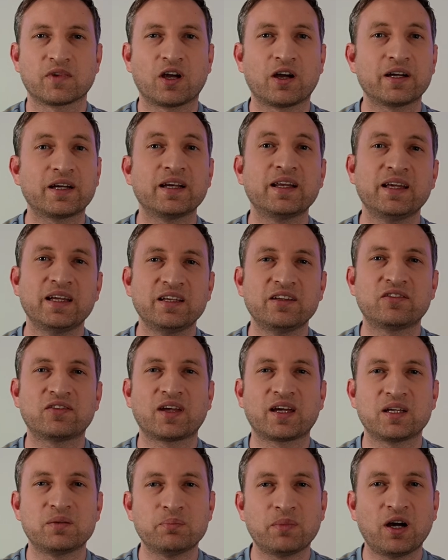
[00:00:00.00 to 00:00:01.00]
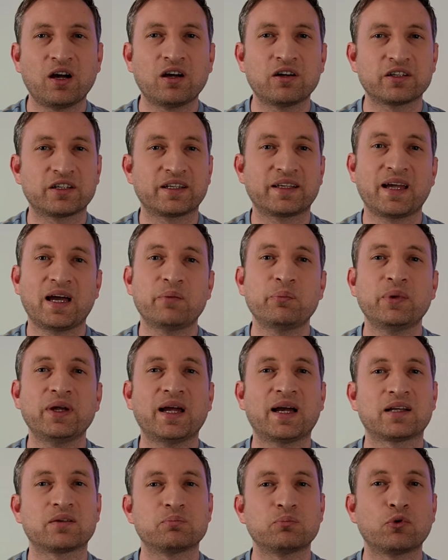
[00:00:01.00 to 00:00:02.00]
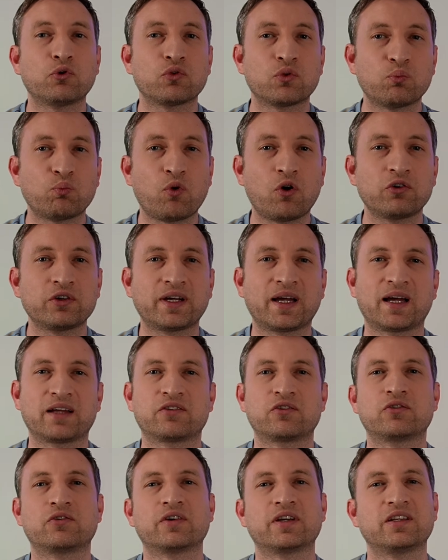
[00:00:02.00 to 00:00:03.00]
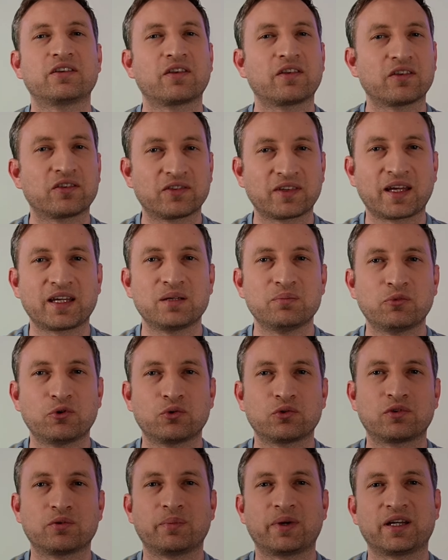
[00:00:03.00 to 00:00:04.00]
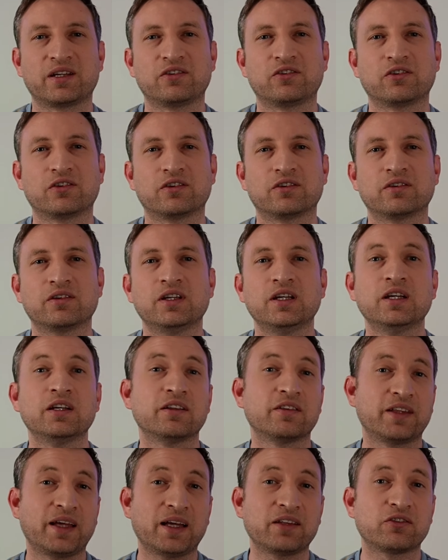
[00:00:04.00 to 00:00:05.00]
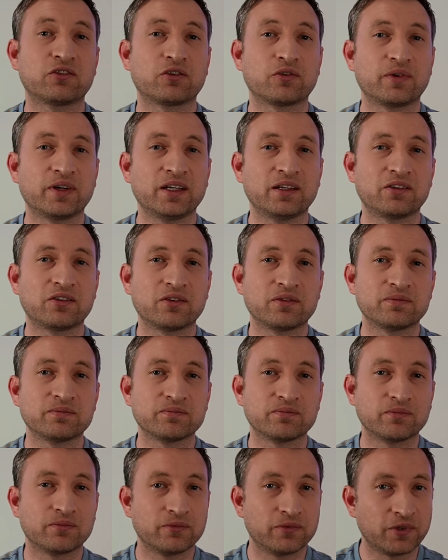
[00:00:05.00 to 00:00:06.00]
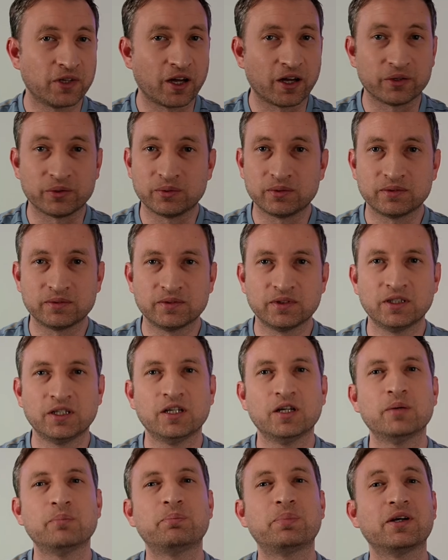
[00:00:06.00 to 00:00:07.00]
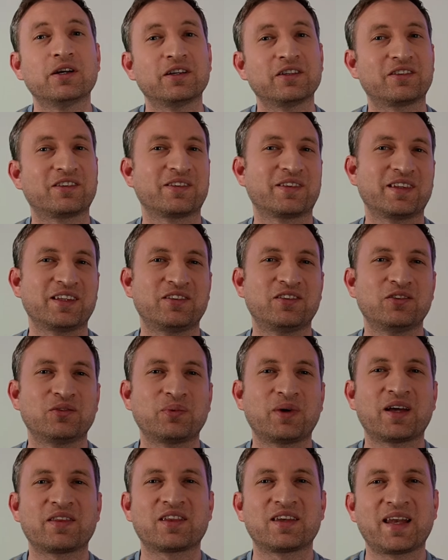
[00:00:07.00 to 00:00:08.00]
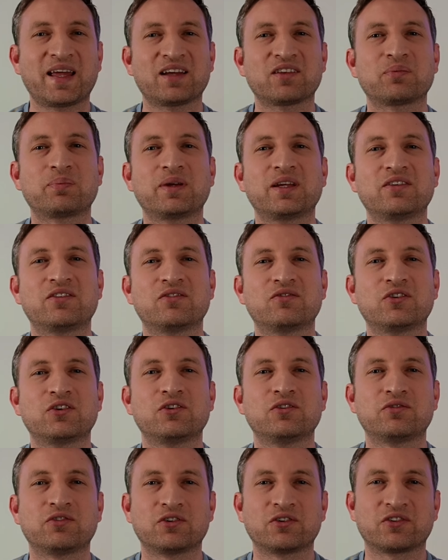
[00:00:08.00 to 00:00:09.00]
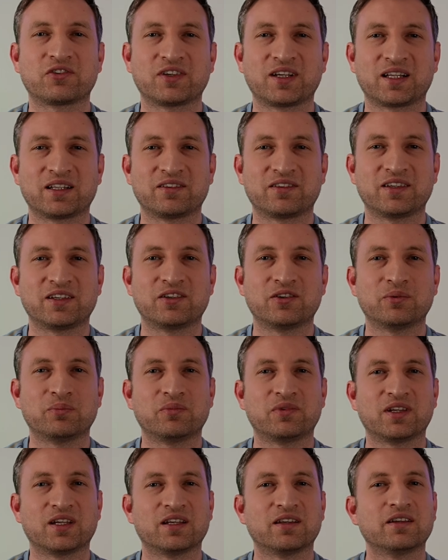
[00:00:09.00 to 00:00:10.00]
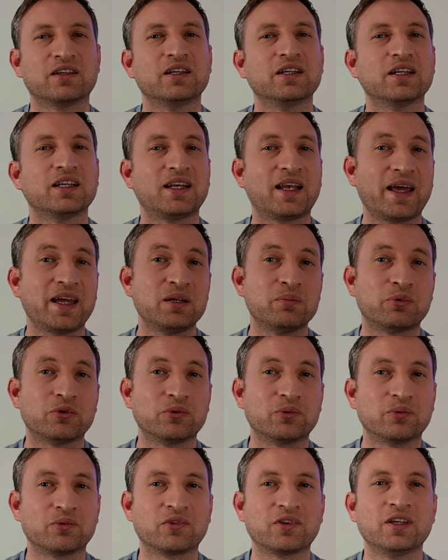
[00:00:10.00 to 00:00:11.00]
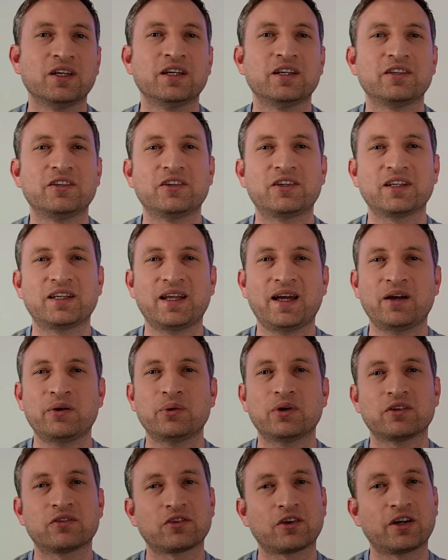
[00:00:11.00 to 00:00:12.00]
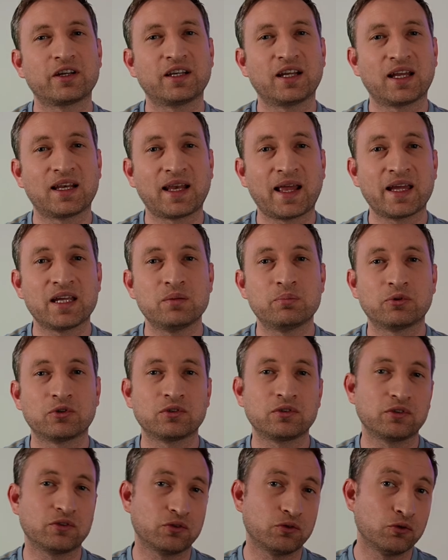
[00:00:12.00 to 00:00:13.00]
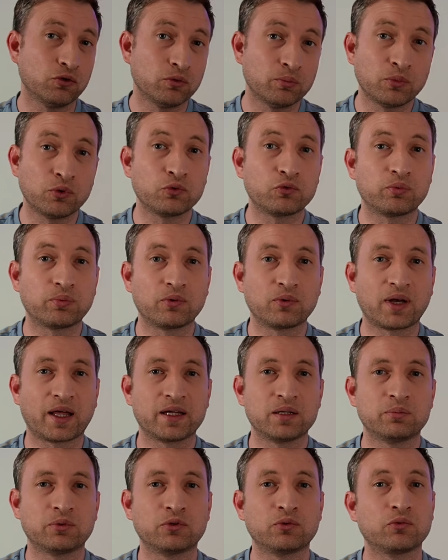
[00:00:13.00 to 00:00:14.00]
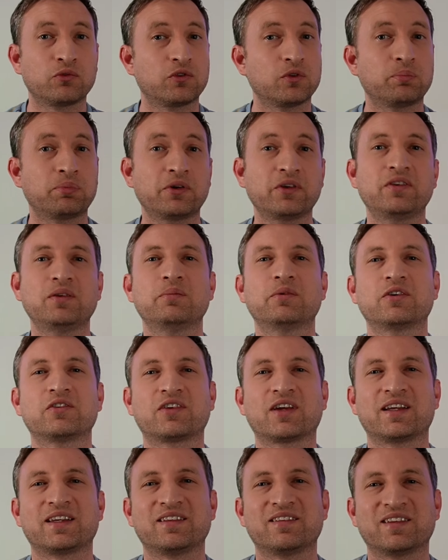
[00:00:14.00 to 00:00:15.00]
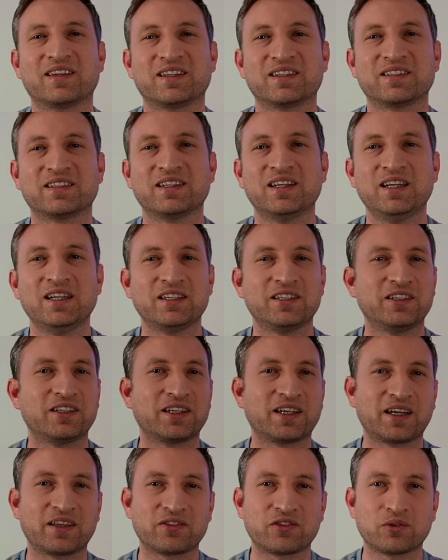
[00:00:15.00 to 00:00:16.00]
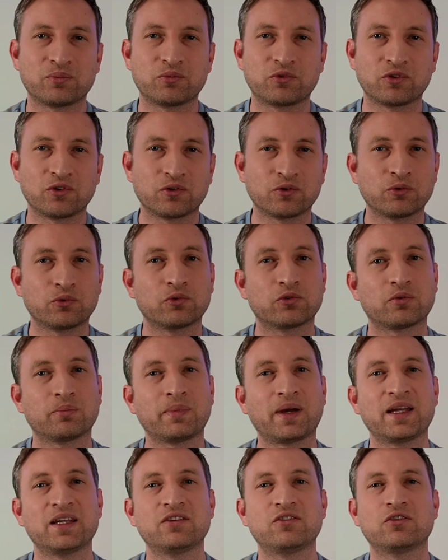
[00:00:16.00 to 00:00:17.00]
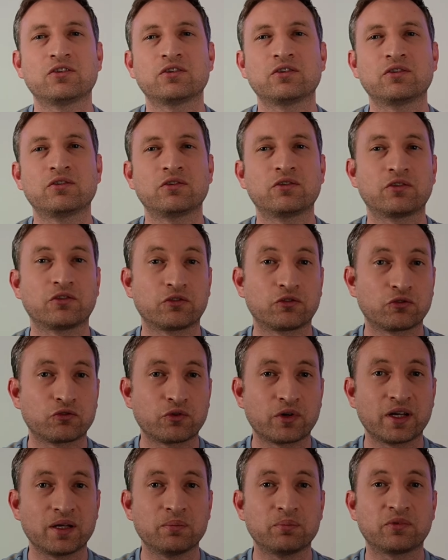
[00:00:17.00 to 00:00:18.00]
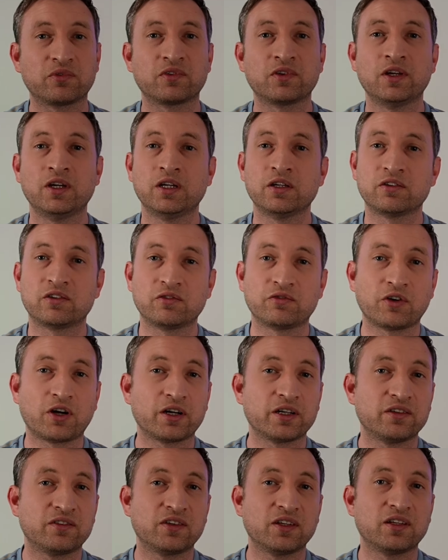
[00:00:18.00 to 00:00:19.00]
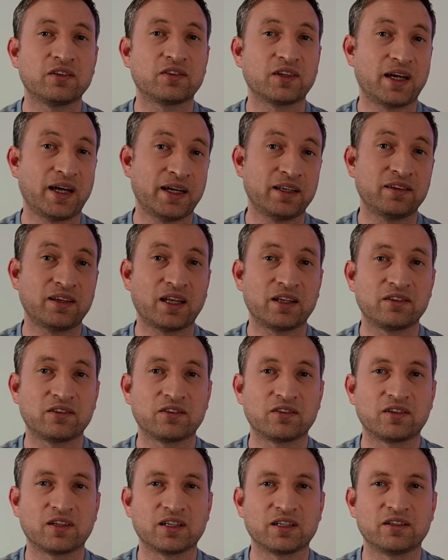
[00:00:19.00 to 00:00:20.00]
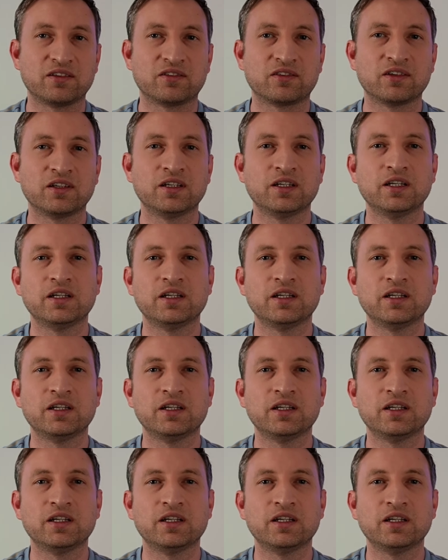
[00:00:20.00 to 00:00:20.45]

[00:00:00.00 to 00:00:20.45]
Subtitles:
I can hear you say, "Mark, can we add more than one category to the same automation?" The answer is no. But this is where the next piece of new functionality comes in. Labels. You can now assign a label or multiple labels to pretty much anything. You can add them to automations, scripts, devices, and entities.